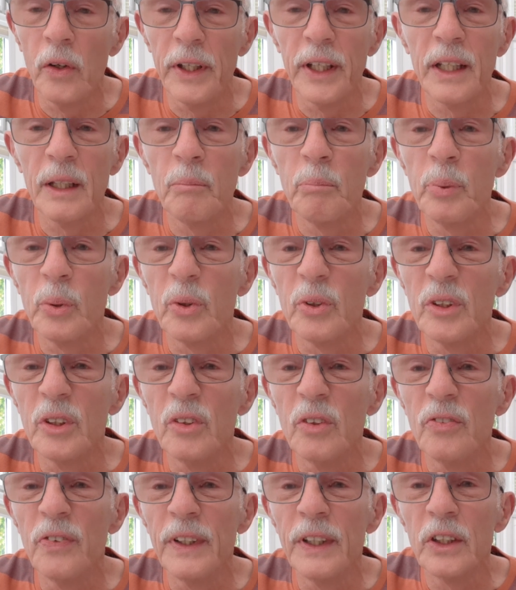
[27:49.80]
you can put
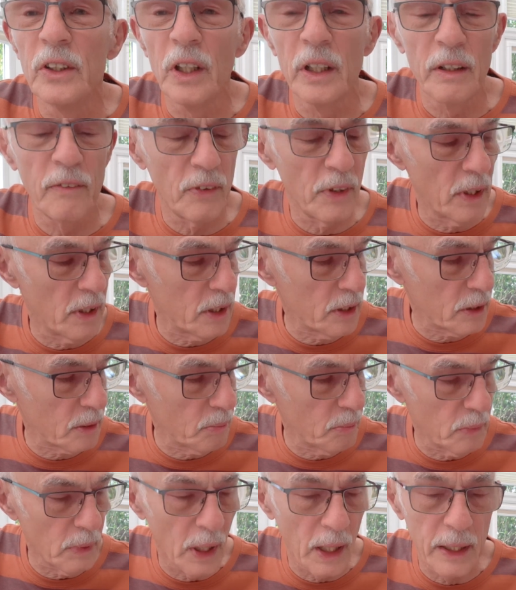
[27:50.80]
2 fingers on if you listen.
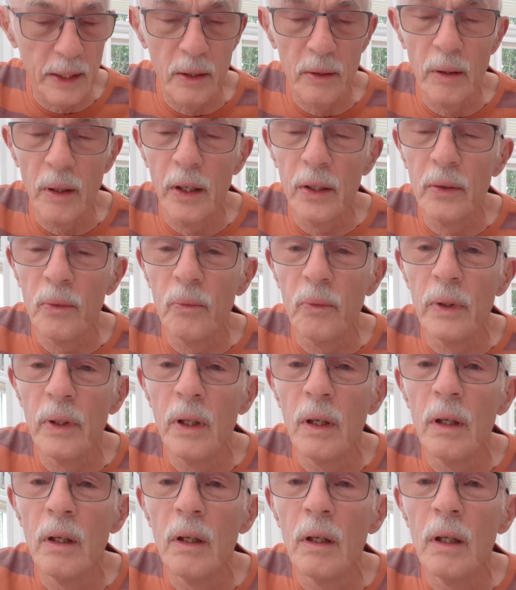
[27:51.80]
I do it on the rhythm.